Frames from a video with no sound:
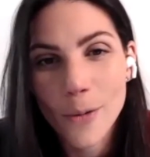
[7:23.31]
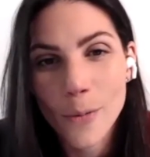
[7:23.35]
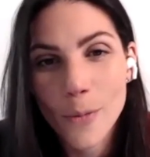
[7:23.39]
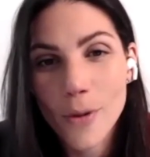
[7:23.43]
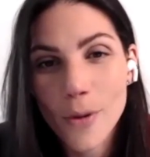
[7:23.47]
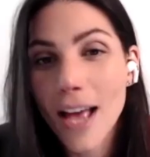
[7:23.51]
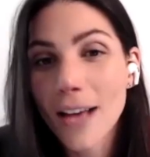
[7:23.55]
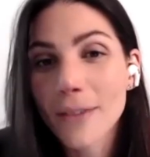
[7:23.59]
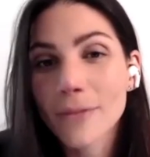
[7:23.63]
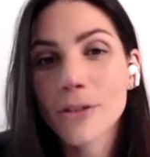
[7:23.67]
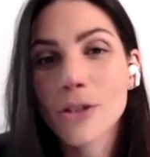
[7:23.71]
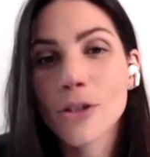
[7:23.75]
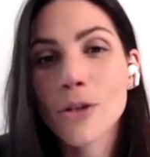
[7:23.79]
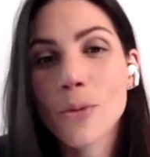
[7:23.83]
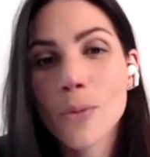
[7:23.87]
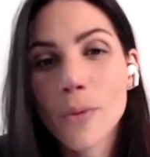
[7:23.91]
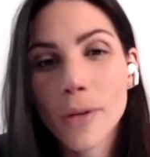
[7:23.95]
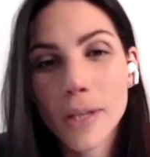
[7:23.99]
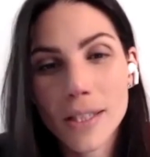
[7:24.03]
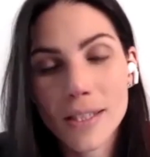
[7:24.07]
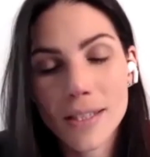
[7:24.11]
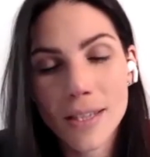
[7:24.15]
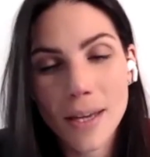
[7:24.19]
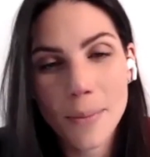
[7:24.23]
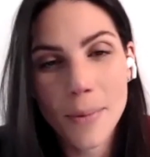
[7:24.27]
We have 2
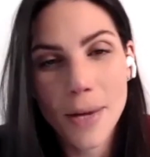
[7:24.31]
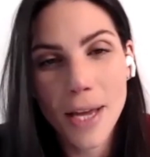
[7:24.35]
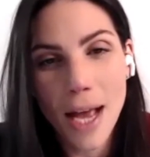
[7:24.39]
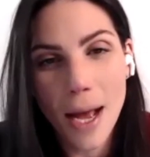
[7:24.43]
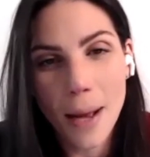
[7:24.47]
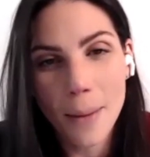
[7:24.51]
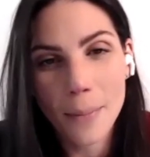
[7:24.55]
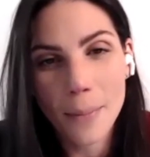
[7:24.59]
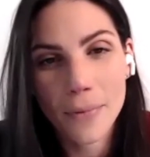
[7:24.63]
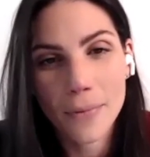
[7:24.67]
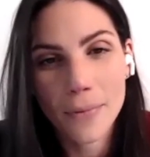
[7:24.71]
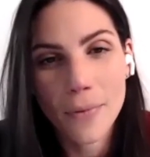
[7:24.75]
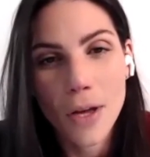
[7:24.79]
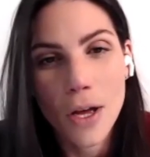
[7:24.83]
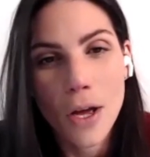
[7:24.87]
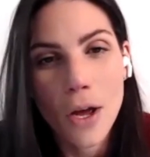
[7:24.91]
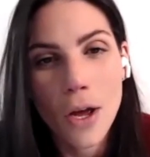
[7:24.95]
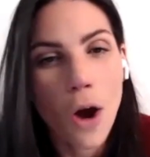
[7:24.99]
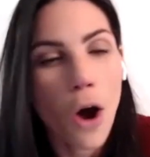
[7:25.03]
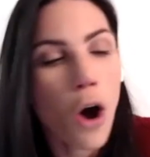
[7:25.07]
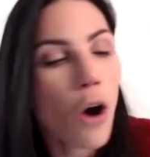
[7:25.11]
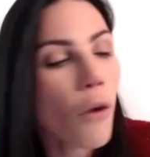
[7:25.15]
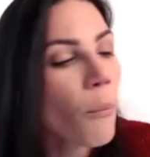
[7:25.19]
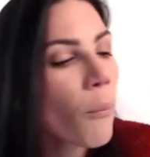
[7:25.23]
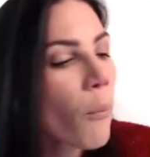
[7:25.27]
weeks coming up.
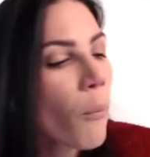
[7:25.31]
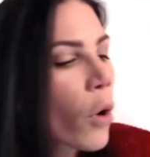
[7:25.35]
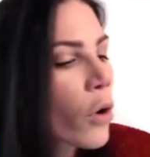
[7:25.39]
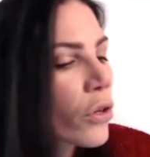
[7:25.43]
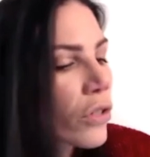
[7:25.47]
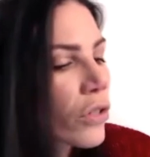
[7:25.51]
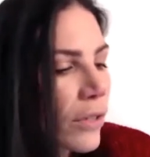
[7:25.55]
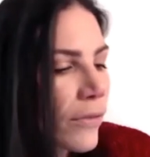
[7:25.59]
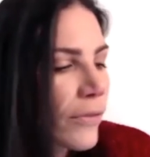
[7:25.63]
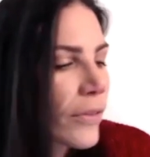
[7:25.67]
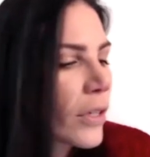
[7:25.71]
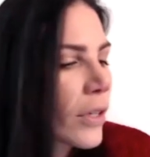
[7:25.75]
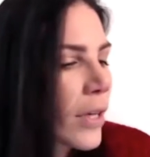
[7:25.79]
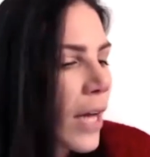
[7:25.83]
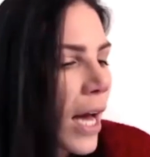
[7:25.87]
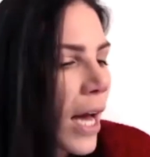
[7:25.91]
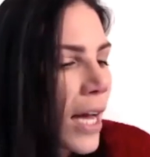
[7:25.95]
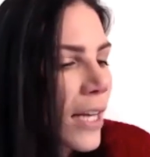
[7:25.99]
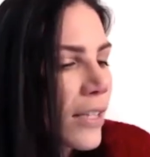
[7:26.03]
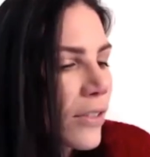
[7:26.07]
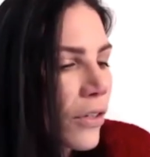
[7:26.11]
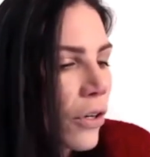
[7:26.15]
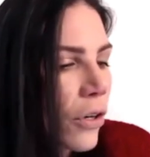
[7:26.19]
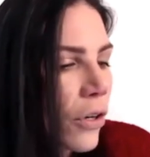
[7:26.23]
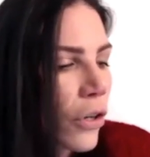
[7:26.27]
Most of you
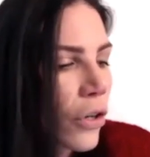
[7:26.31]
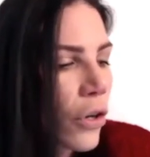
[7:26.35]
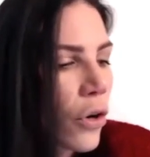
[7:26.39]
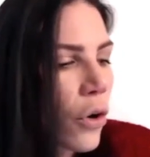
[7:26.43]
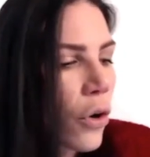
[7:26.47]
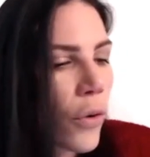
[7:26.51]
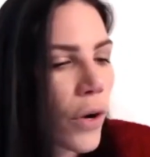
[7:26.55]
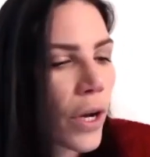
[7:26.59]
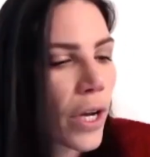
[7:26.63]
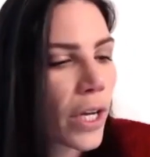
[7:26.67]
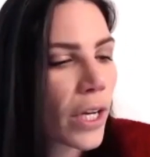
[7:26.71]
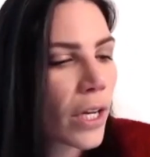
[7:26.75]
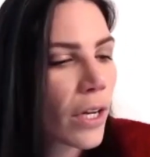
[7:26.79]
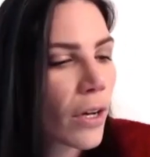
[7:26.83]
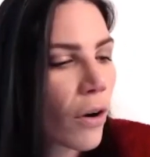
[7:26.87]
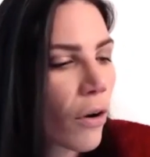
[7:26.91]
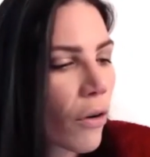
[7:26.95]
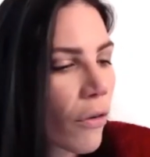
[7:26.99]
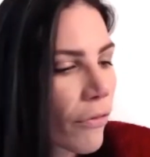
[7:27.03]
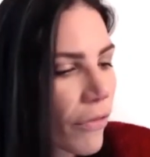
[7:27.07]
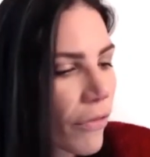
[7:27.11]
guys are going